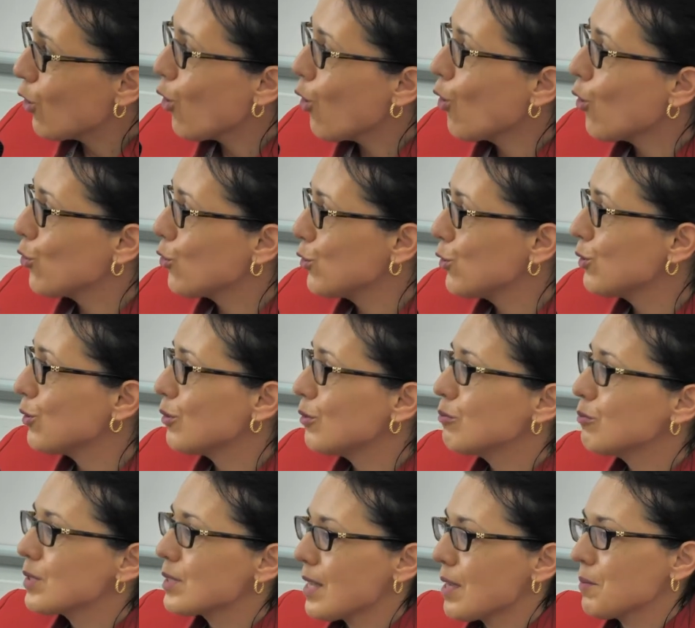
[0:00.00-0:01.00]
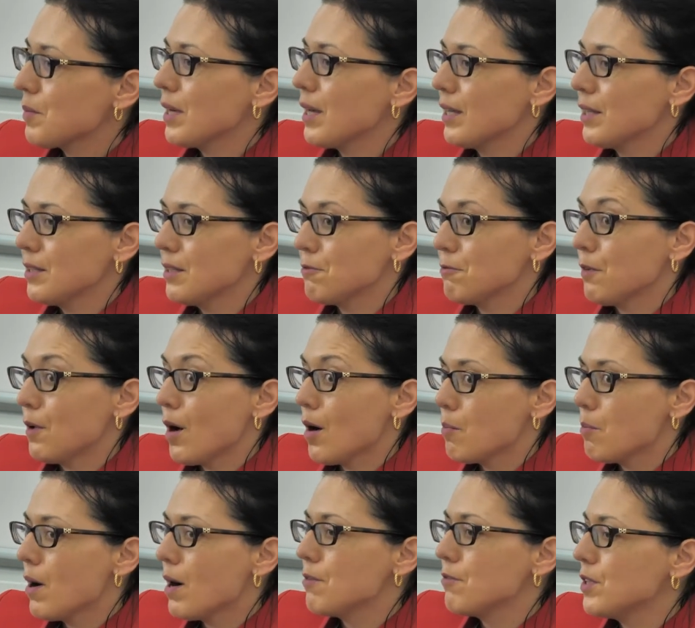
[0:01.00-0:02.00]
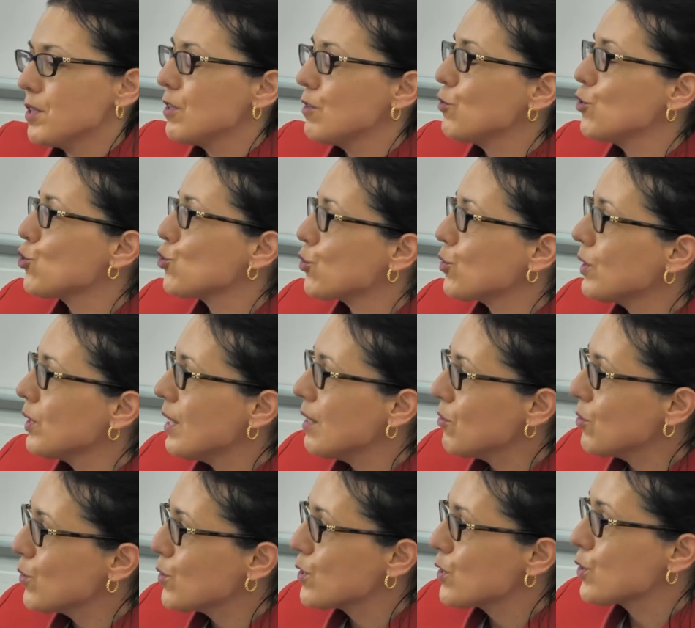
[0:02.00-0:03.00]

on some kind of above individual level,